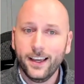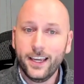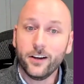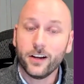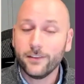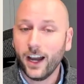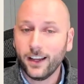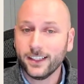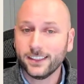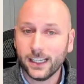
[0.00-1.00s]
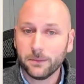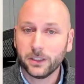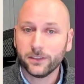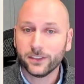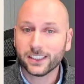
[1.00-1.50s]
Here, I've got an
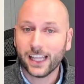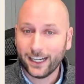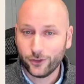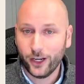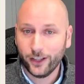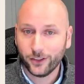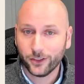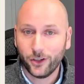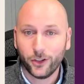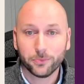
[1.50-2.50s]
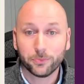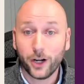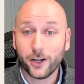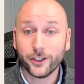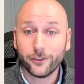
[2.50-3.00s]
example of a Slack channel called
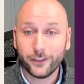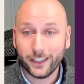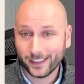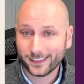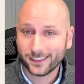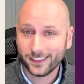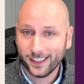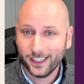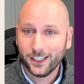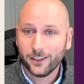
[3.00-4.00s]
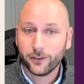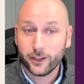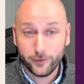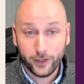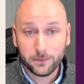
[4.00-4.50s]
Project Phoenix. For
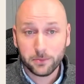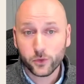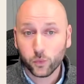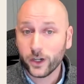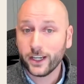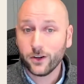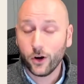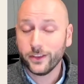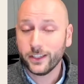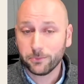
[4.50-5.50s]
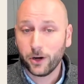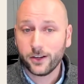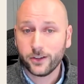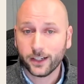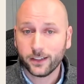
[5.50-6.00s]
the developers working on this
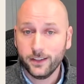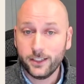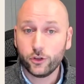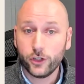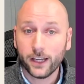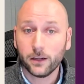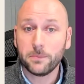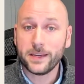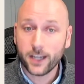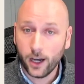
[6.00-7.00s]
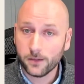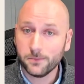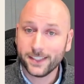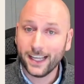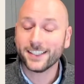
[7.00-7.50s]
project, this channel
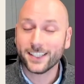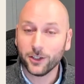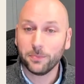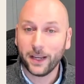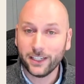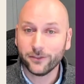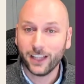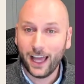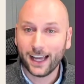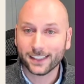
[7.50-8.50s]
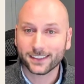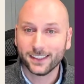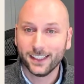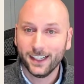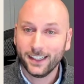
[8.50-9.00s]
becomes that single pane of
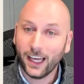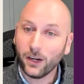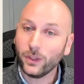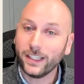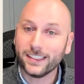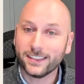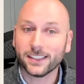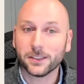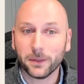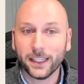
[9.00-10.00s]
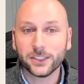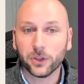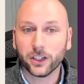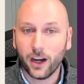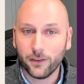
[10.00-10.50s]
glass. Not only is this the place
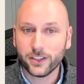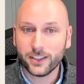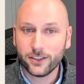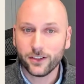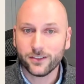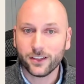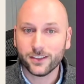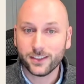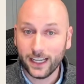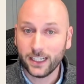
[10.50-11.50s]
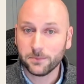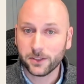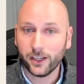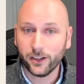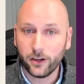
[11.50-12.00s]
where conversations and
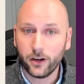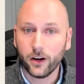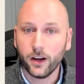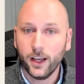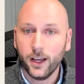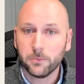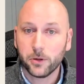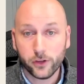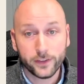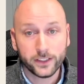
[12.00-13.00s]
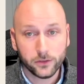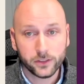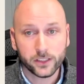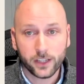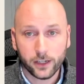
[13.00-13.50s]
stand-ups can occur, preserving
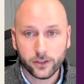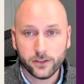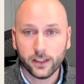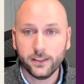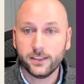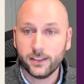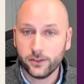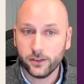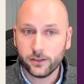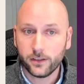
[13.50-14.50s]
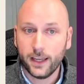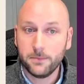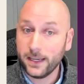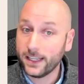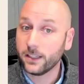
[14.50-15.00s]
those discussions and decisions
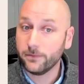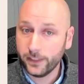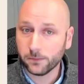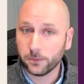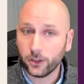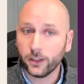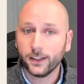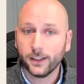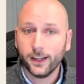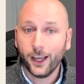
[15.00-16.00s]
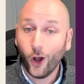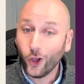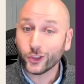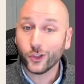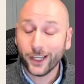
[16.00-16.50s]
and making them visible, it
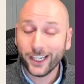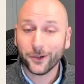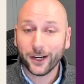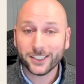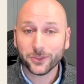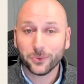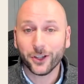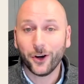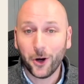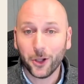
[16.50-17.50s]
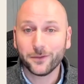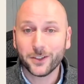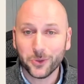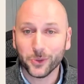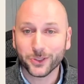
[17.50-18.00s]
also integrates with all of
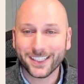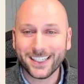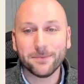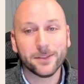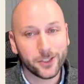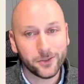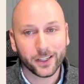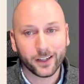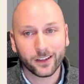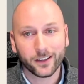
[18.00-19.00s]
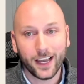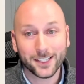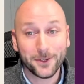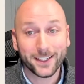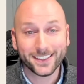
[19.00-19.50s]
the tools the team is using,
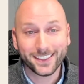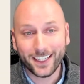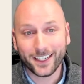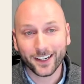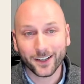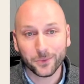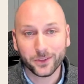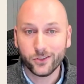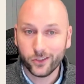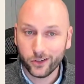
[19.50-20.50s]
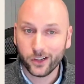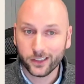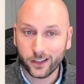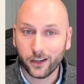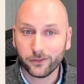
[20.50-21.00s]
as we can see here with the Jira
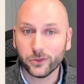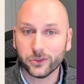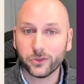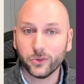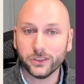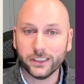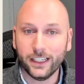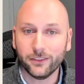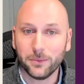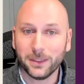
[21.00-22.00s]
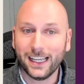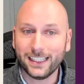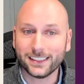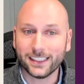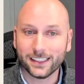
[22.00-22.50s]
and Confluence toolset from
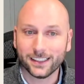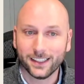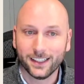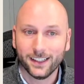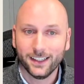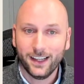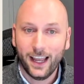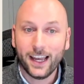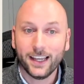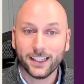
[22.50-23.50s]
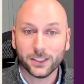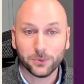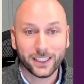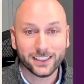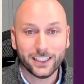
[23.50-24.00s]
Atlassian. And as
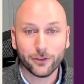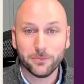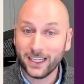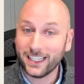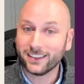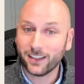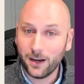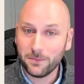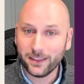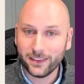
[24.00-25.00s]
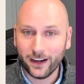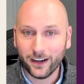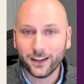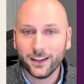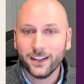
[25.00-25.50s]
we can see from Nikki's comment
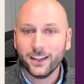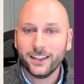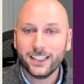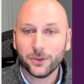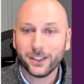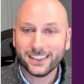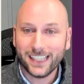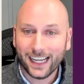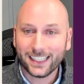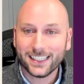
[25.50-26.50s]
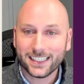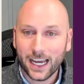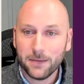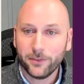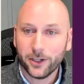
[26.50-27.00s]
there, these are exactly the
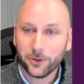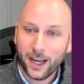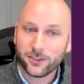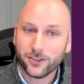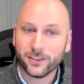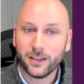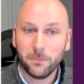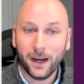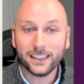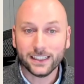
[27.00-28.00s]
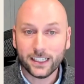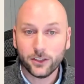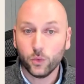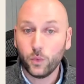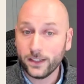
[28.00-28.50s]
type of interactions that might
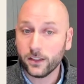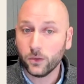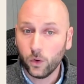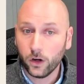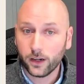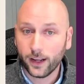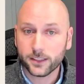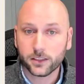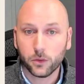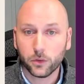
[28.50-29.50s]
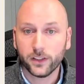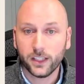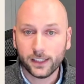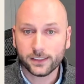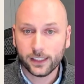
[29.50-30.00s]
lead to wasted work and slower
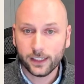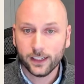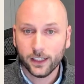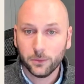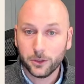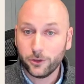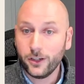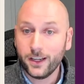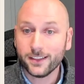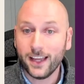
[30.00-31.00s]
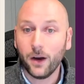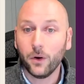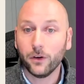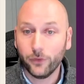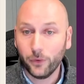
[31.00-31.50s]
velocity, which she has
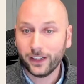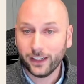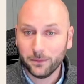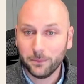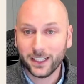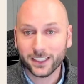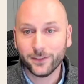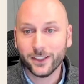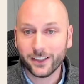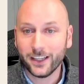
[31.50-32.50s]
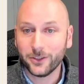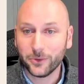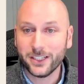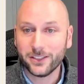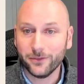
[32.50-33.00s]
now avoided because of this
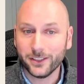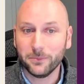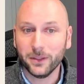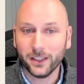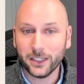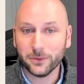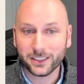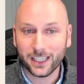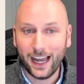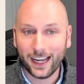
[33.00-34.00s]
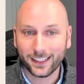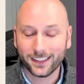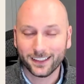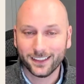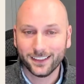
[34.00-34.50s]
increased visibility with Slack.
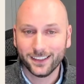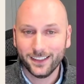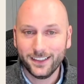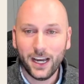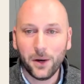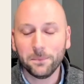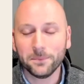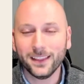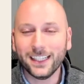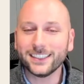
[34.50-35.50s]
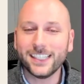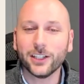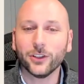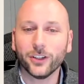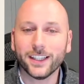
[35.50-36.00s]
Now, let's
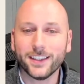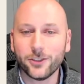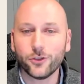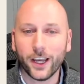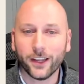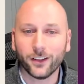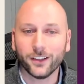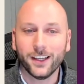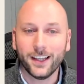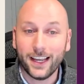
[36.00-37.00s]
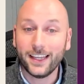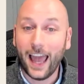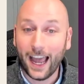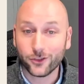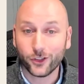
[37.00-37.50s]
take a look at this channel in
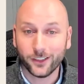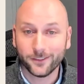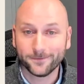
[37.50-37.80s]
action.